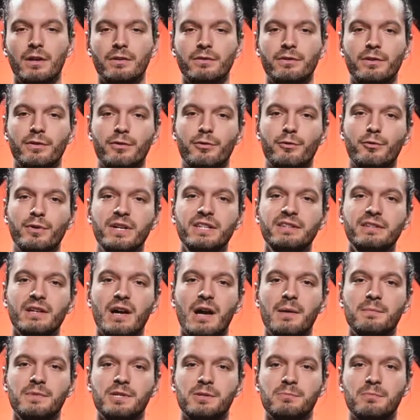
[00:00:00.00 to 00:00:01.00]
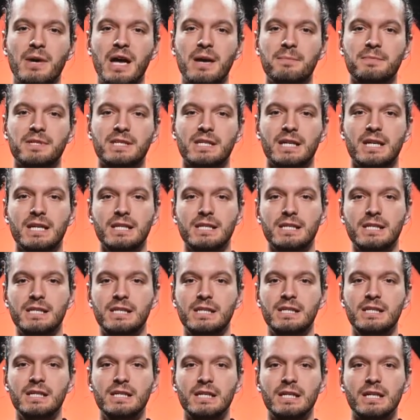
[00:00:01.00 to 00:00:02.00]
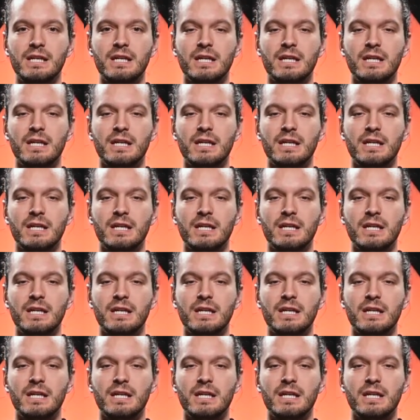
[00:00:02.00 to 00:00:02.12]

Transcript: The three x MEMS A C C